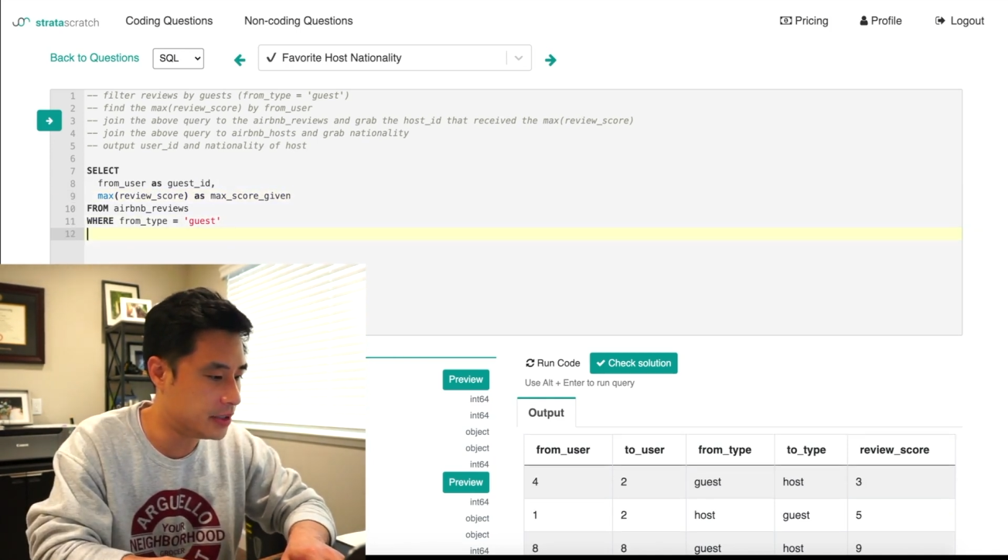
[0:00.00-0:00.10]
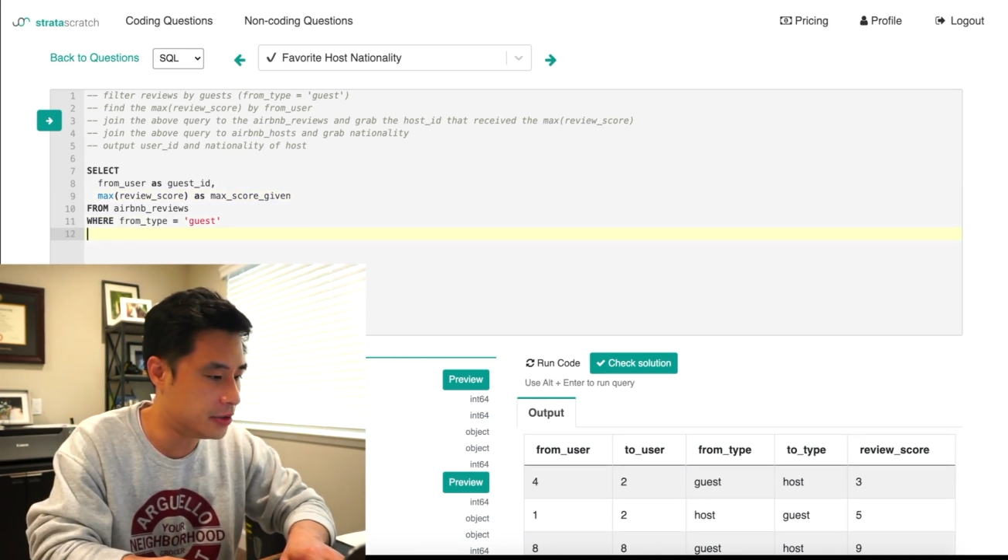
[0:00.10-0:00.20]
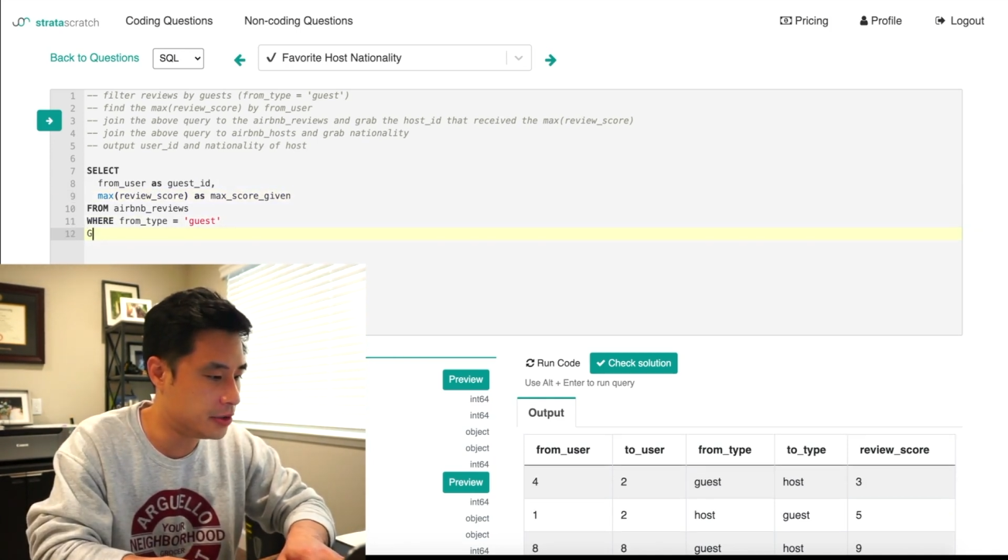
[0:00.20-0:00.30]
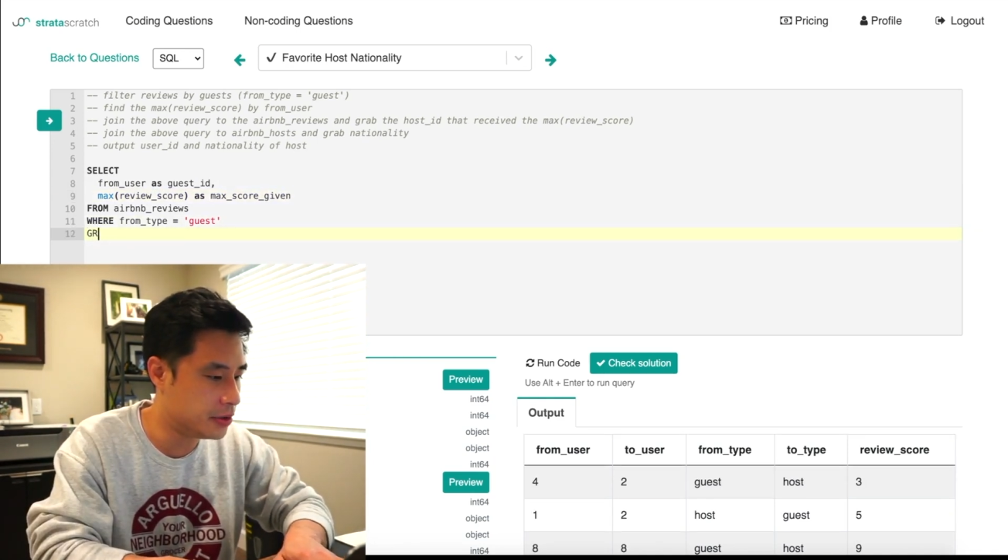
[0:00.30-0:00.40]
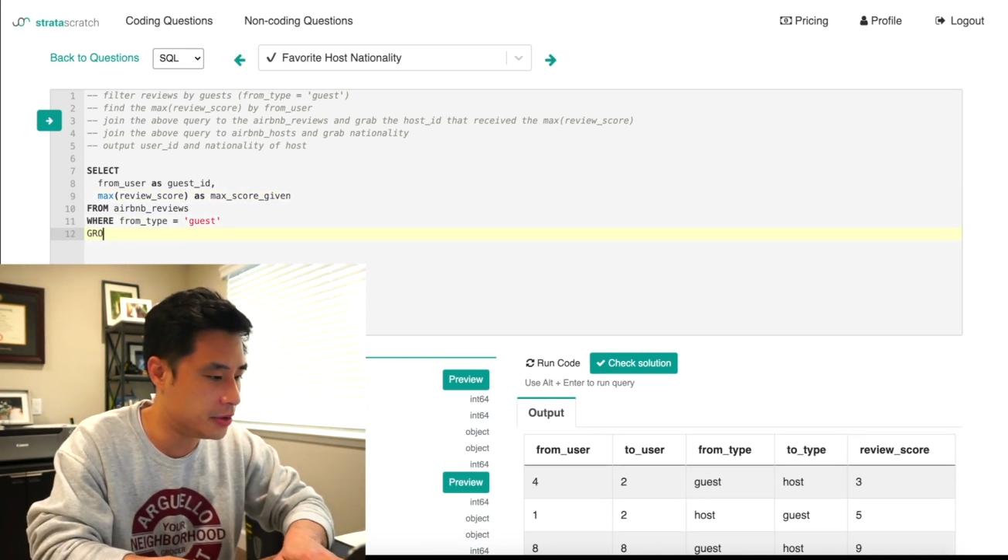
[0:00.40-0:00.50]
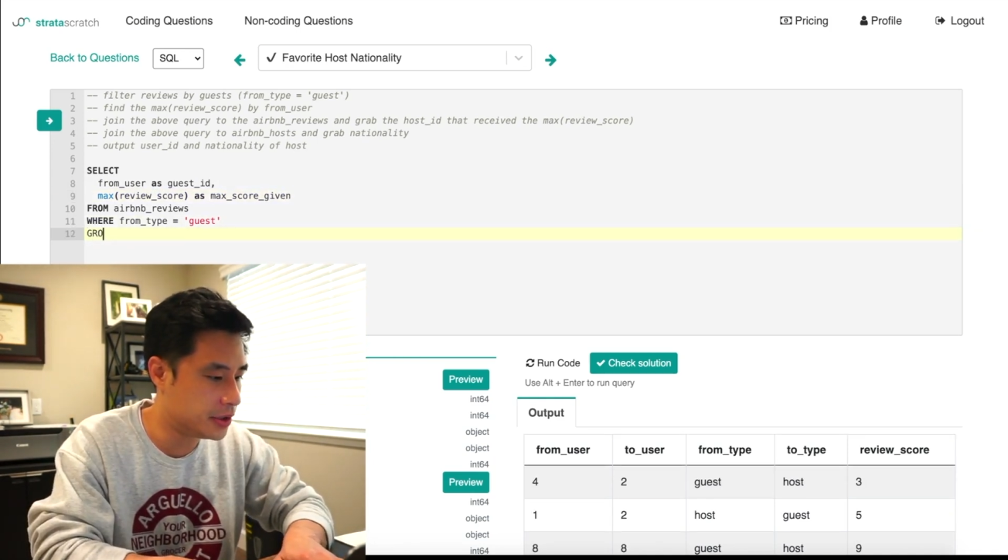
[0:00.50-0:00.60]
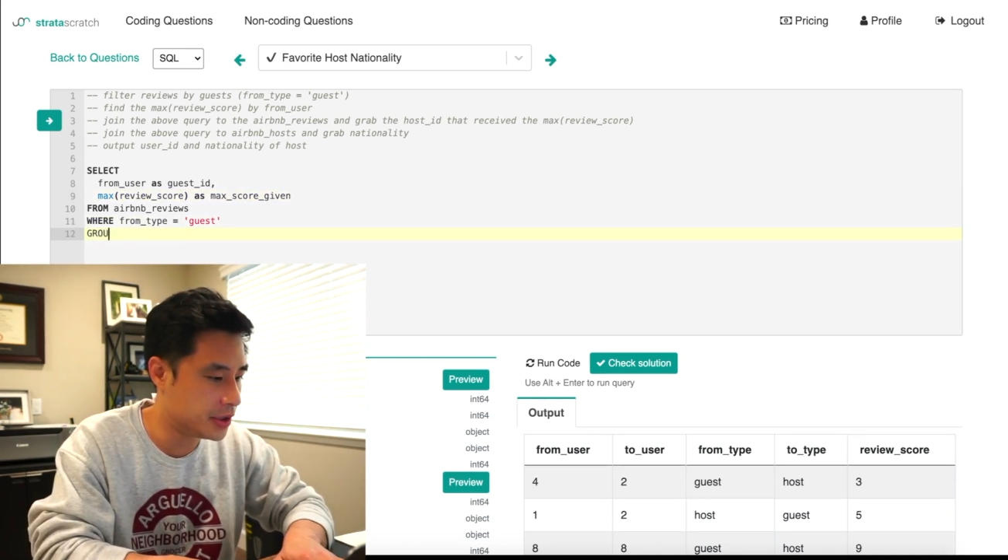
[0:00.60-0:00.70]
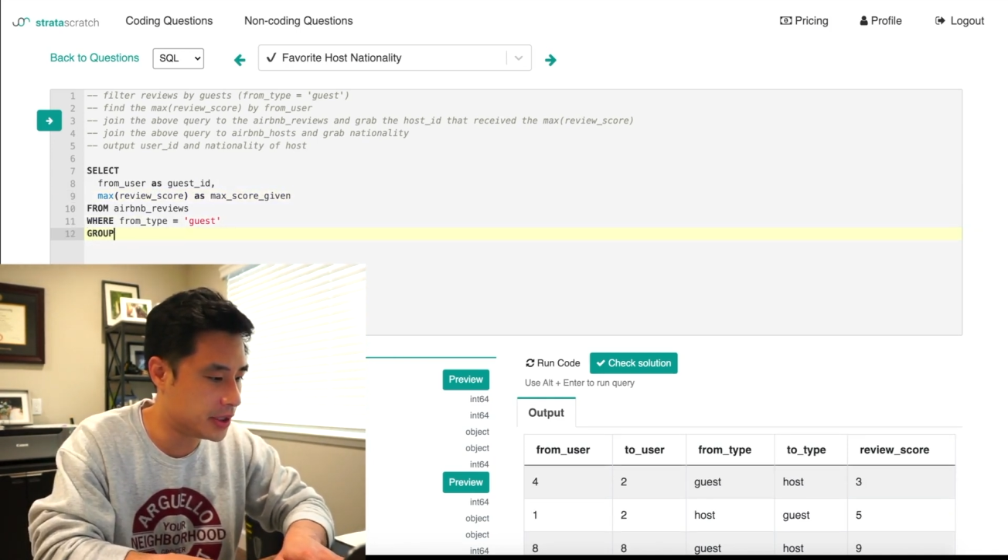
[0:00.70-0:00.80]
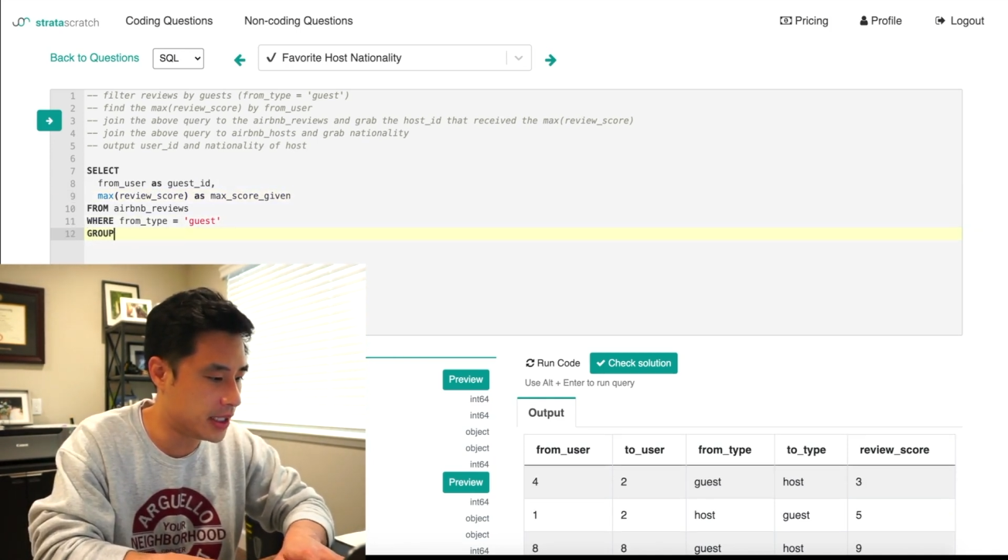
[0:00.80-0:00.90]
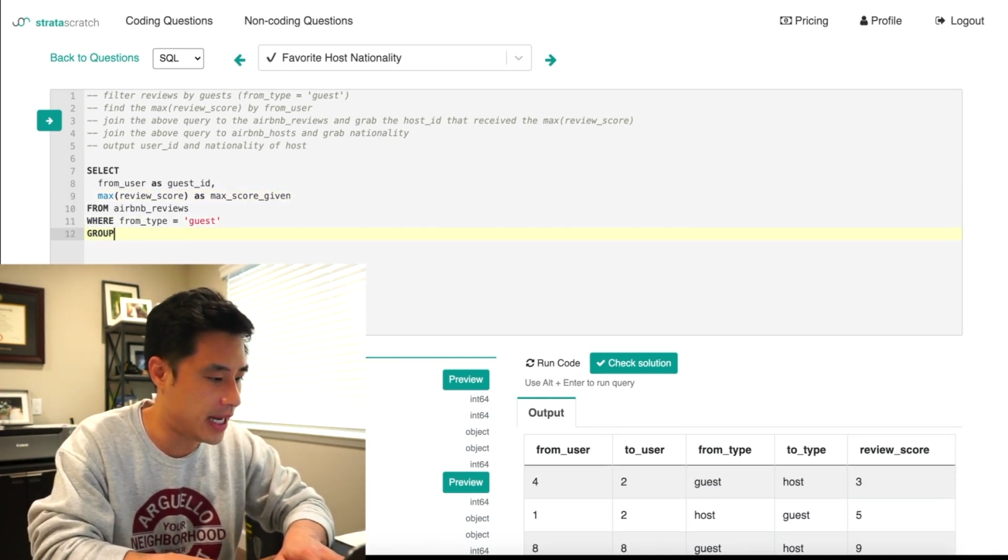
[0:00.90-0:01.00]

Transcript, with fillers: to do is just